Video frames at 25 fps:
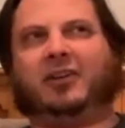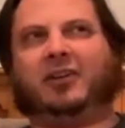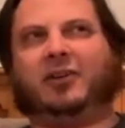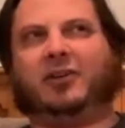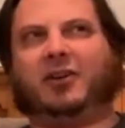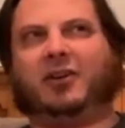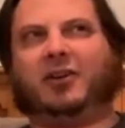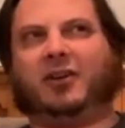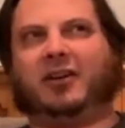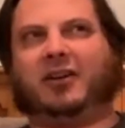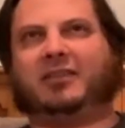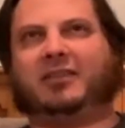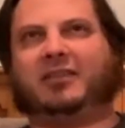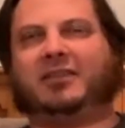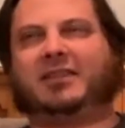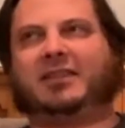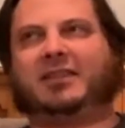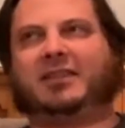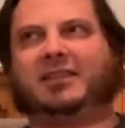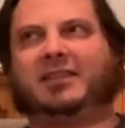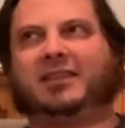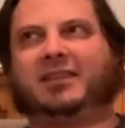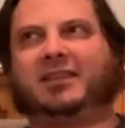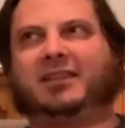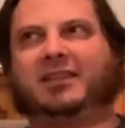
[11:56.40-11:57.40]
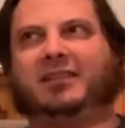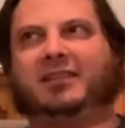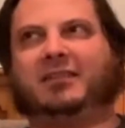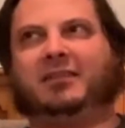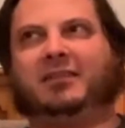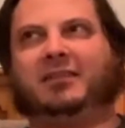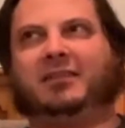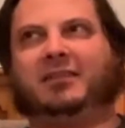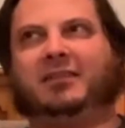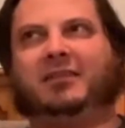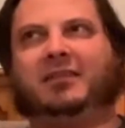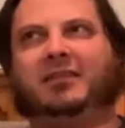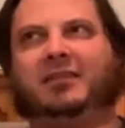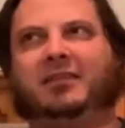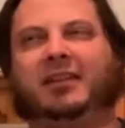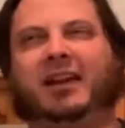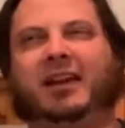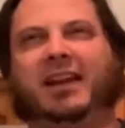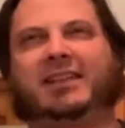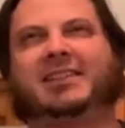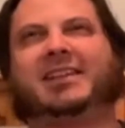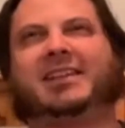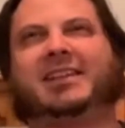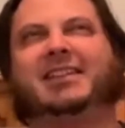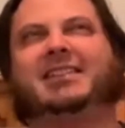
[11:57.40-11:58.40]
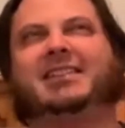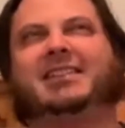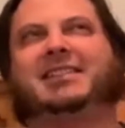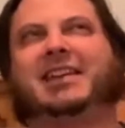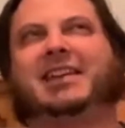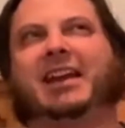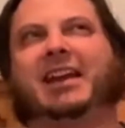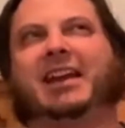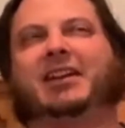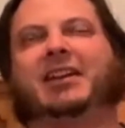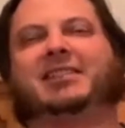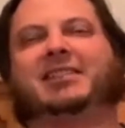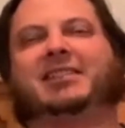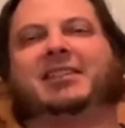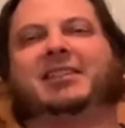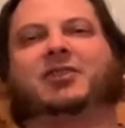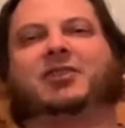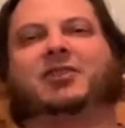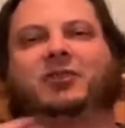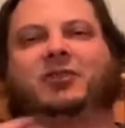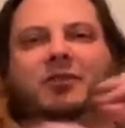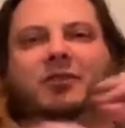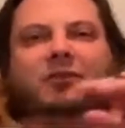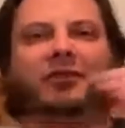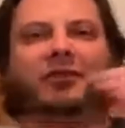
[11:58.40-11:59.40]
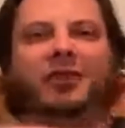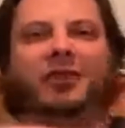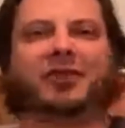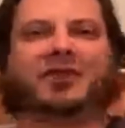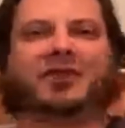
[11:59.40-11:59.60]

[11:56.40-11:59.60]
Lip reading: not. It's a traverse